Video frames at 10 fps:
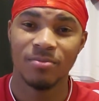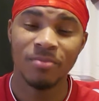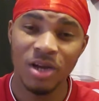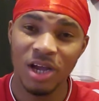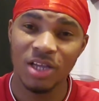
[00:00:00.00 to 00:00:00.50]

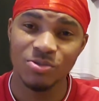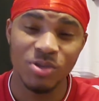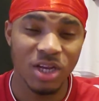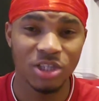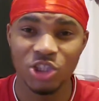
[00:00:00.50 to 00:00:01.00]
Because
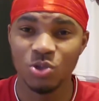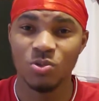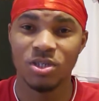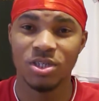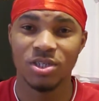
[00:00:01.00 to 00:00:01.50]
really and
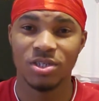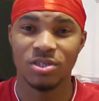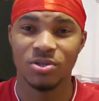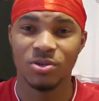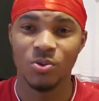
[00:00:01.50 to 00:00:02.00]
truly,
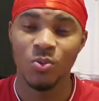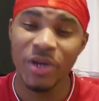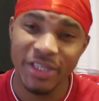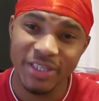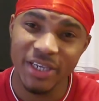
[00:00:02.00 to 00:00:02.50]
we
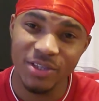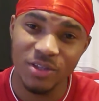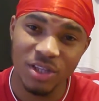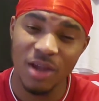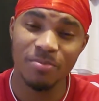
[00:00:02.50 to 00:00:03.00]
not take it to
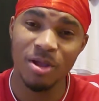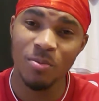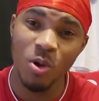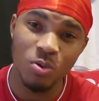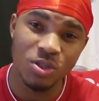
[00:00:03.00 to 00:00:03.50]
Tottenham
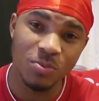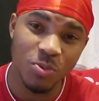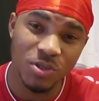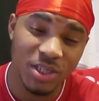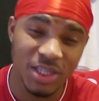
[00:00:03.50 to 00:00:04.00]
am we
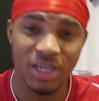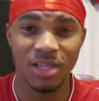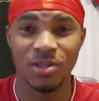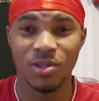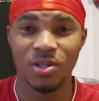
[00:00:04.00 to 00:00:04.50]
supposed to take
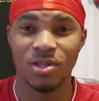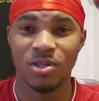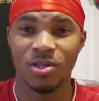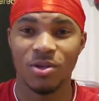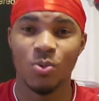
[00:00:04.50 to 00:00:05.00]
it.
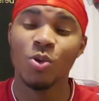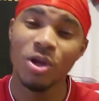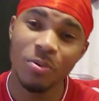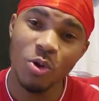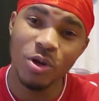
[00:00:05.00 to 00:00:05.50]
We
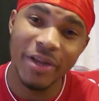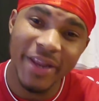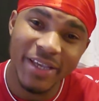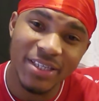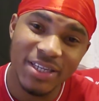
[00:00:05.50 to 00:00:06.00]
not go the
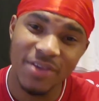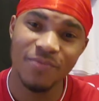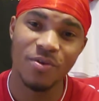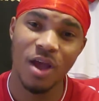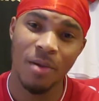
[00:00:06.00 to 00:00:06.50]
next
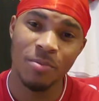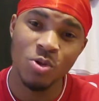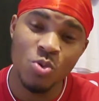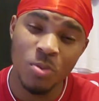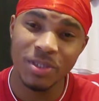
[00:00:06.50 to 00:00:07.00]
level. I am
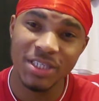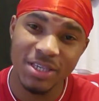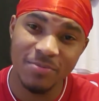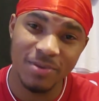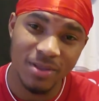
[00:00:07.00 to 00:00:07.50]
know my
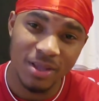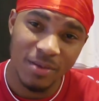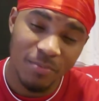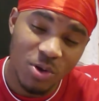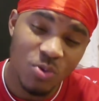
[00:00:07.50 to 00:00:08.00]
team,
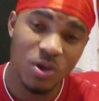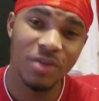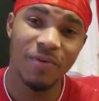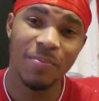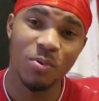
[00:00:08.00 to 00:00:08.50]
I know
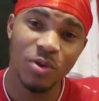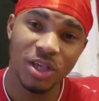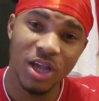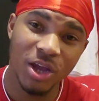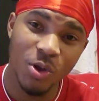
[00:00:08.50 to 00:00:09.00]
Liverpool
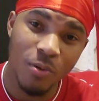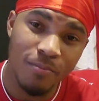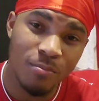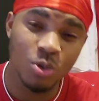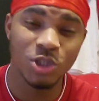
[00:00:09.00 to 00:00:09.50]
can go
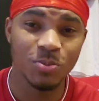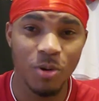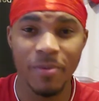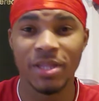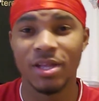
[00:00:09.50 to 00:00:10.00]
much more
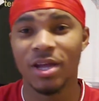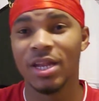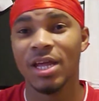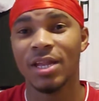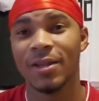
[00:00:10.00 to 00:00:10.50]
better than
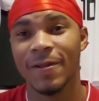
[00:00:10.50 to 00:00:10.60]
that.